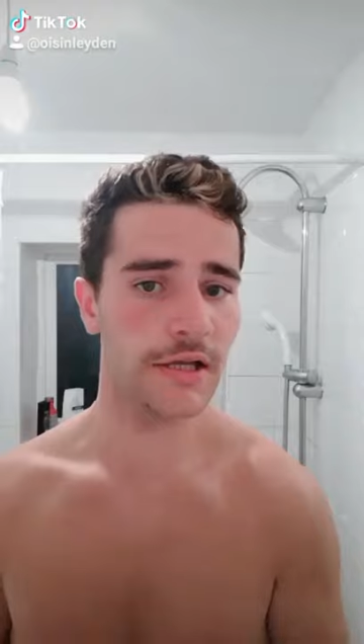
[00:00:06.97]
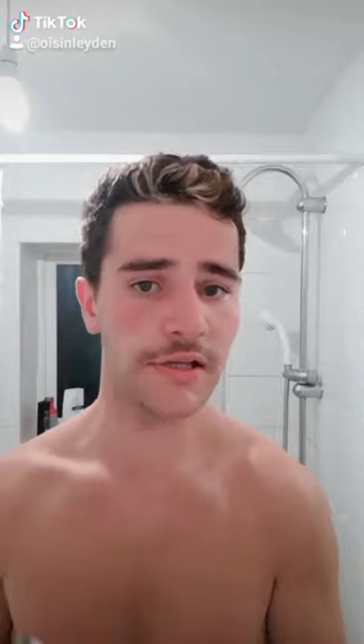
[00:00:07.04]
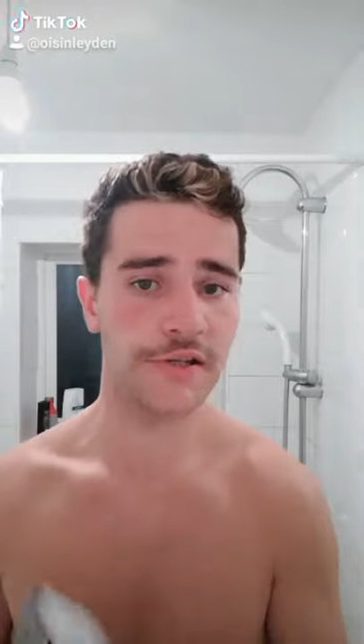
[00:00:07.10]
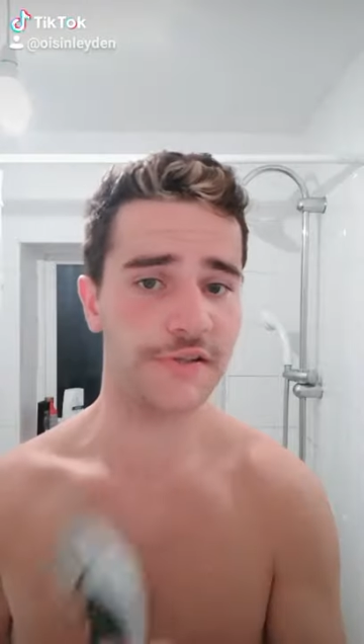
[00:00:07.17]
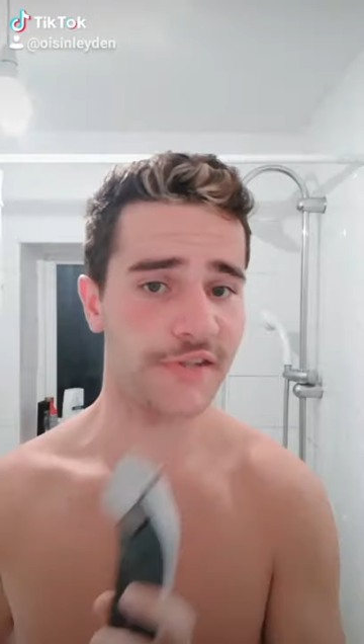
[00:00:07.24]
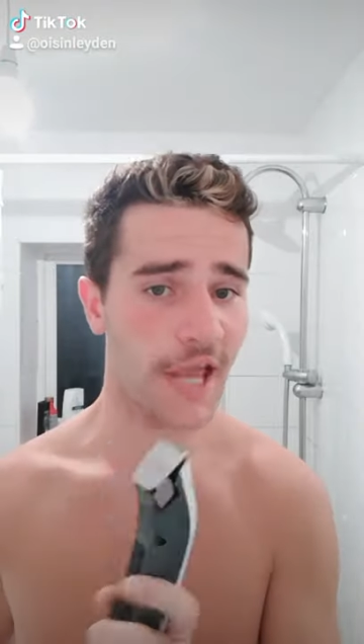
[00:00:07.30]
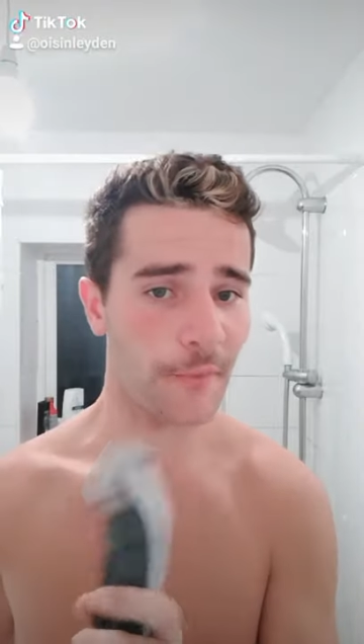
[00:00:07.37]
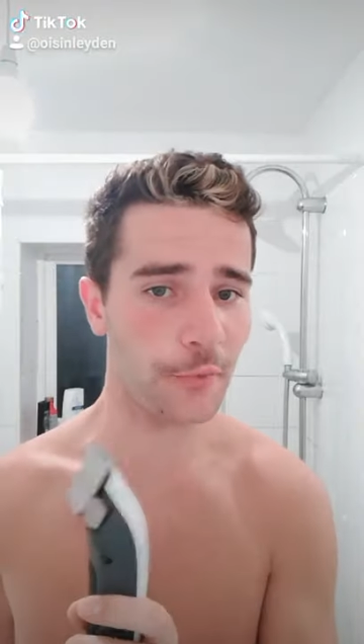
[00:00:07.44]

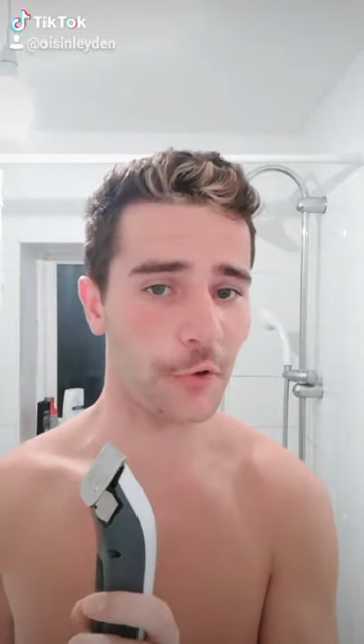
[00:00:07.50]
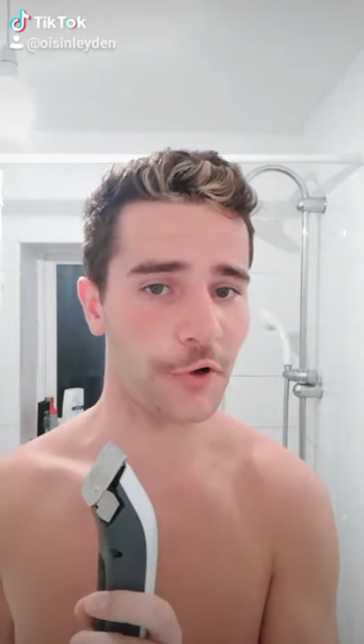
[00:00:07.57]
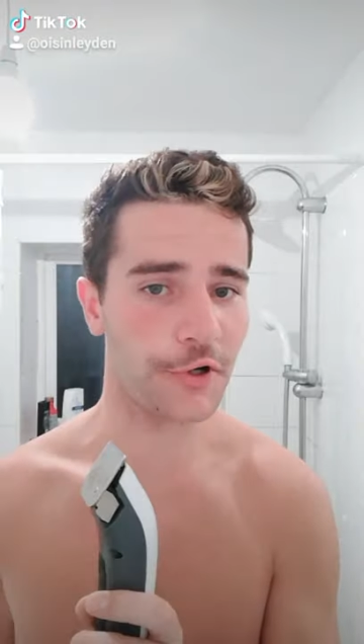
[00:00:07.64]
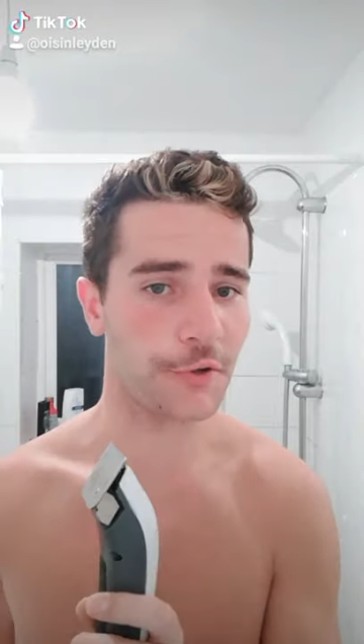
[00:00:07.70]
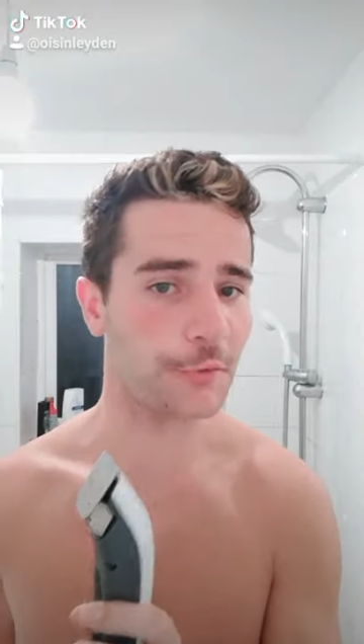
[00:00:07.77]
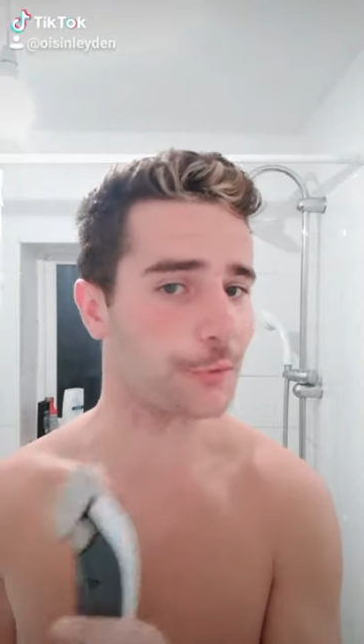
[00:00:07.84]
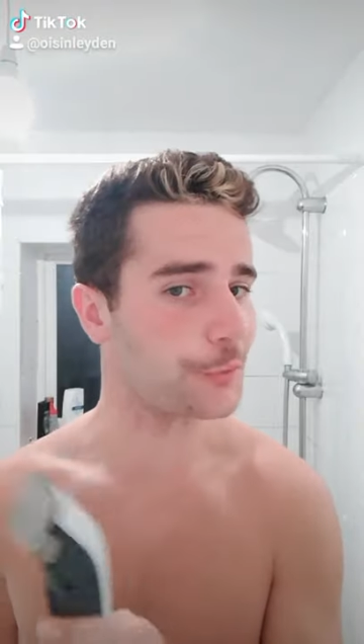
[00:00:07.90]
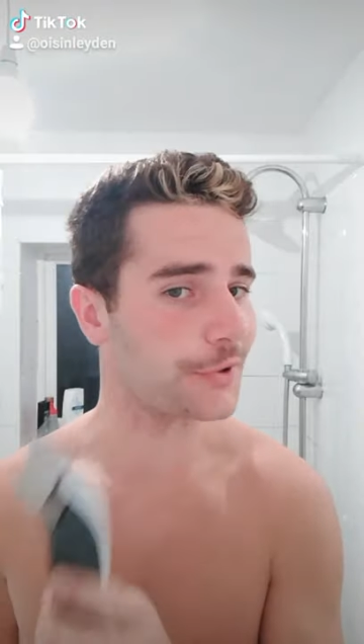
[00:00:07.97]
Step
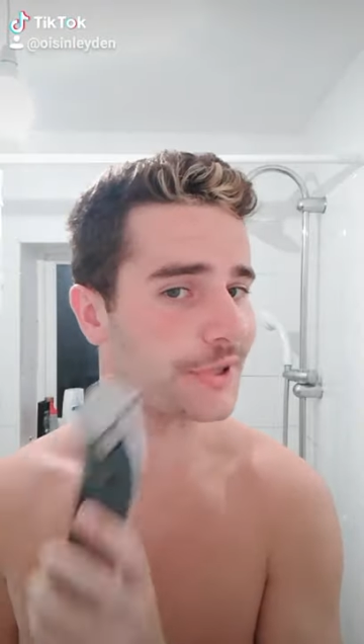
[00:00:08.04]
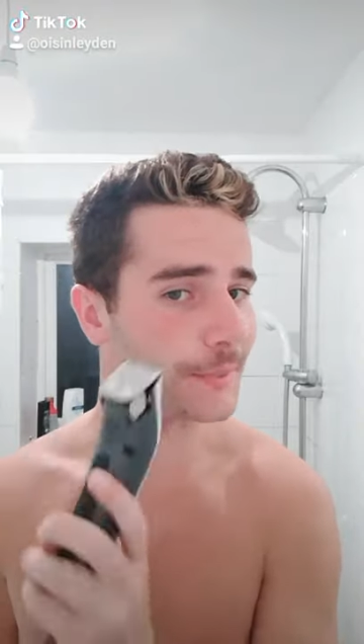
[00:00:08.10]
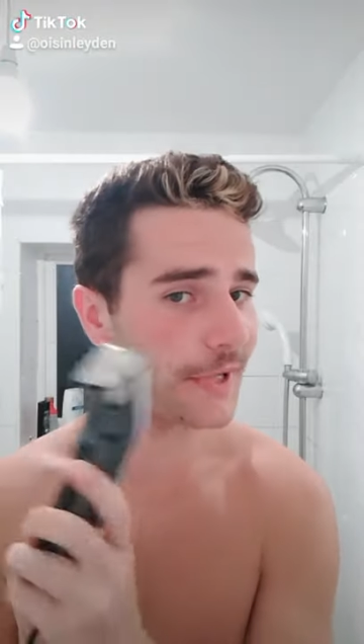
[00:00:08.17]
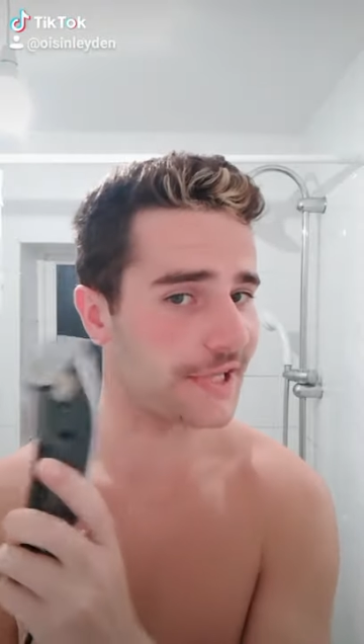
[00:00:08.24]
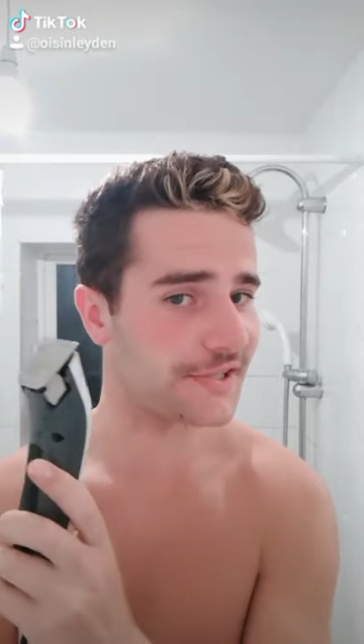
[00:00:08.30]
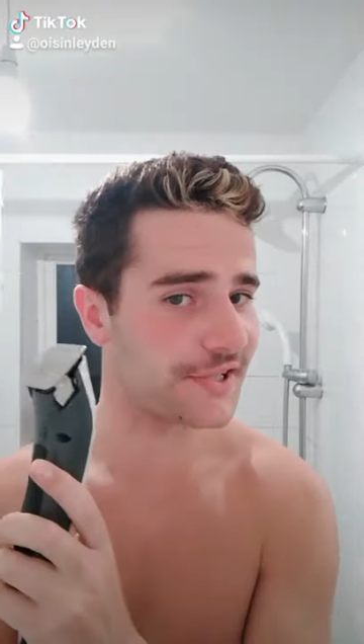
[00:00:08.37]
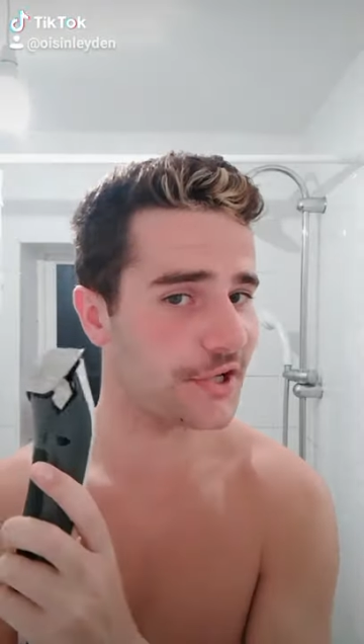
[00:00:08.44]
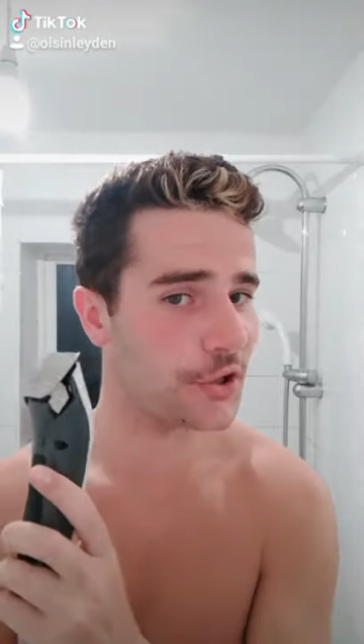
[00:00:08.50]
1. With the
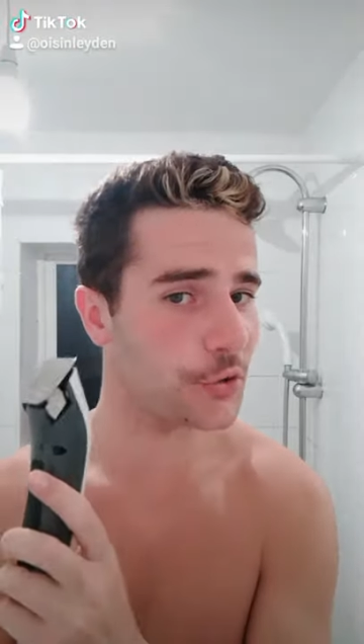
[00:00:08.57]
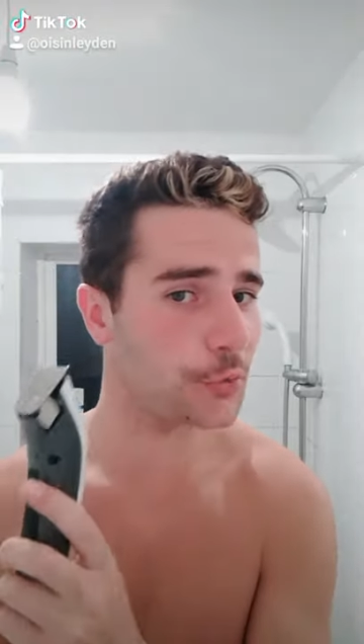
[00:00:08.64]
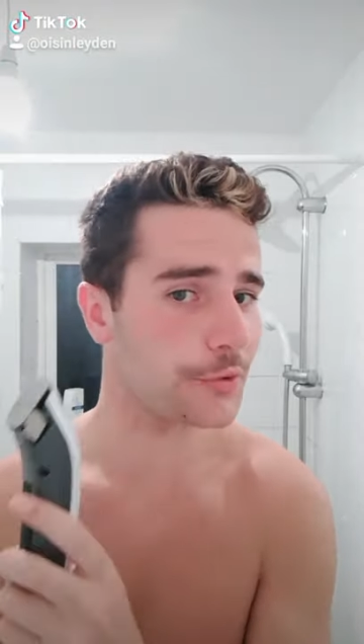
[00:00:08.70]
blade 0,